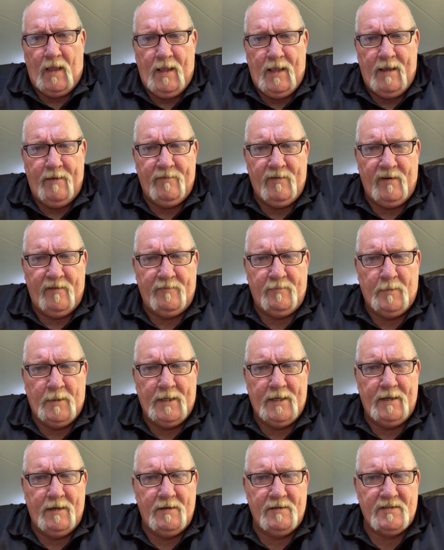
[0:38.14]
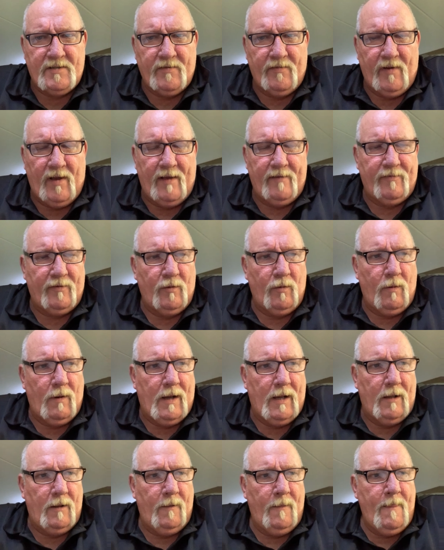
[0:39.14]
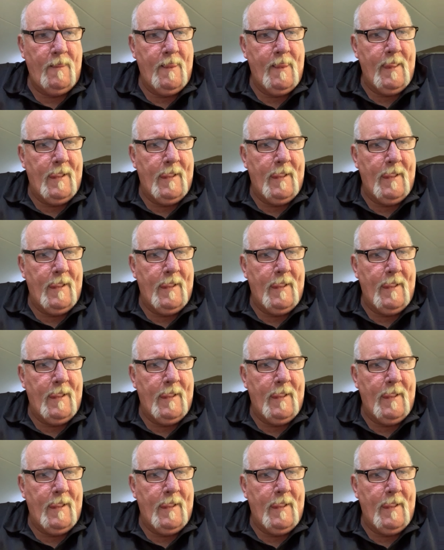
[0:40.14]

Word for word: I have enough money to survive for a while.